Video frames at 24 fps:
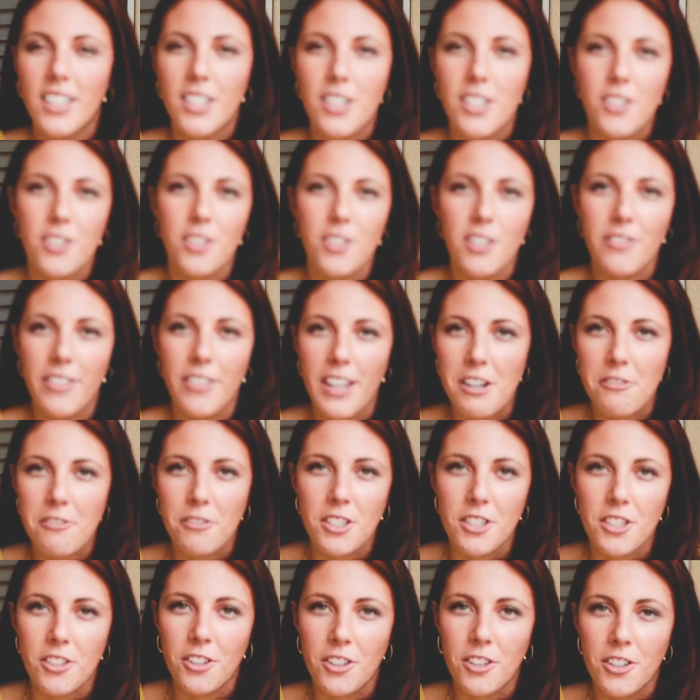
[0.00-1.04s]
survey
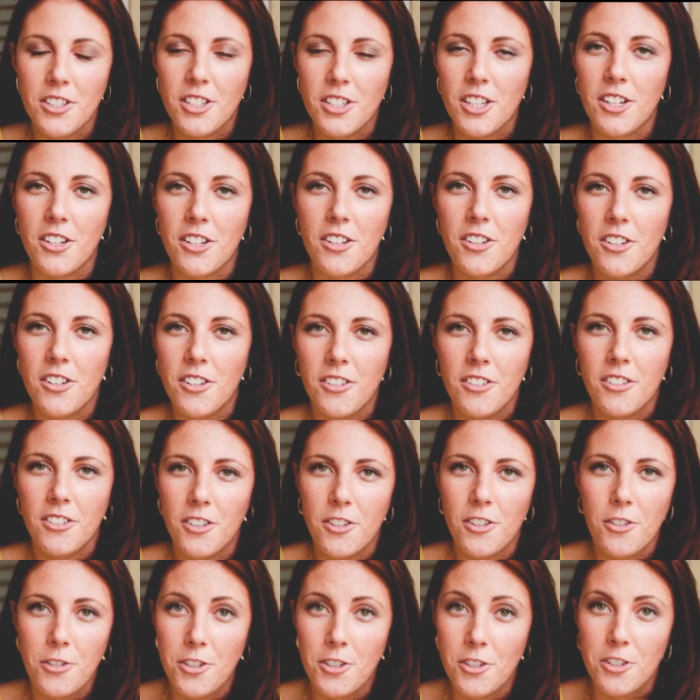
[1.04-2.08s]
results and
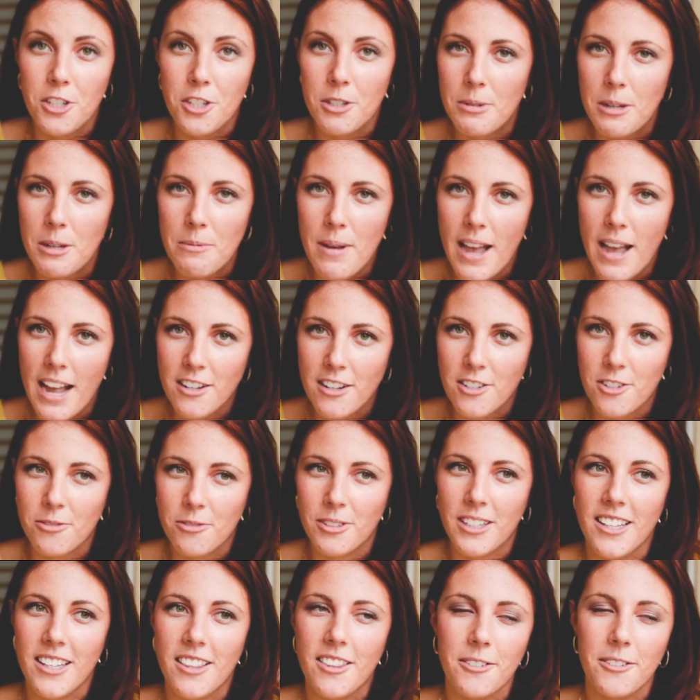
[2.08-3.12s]
who you should be matched
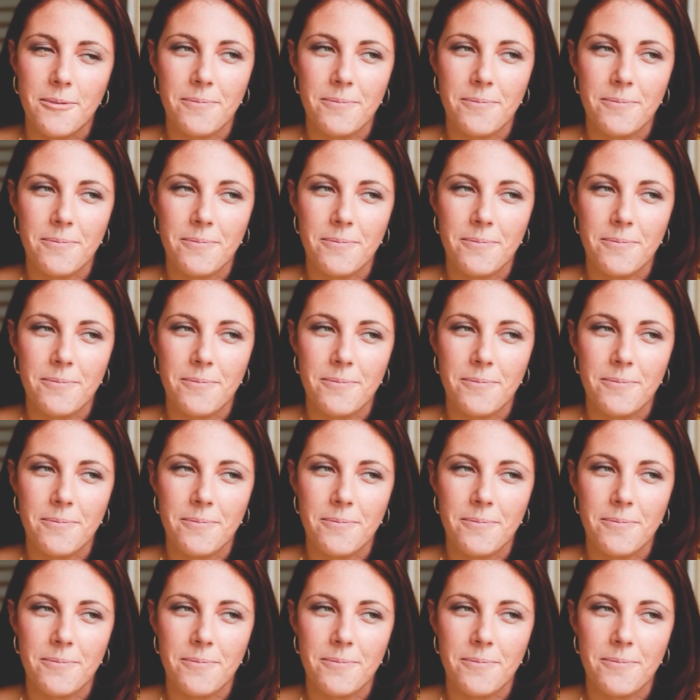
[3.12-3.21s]
with.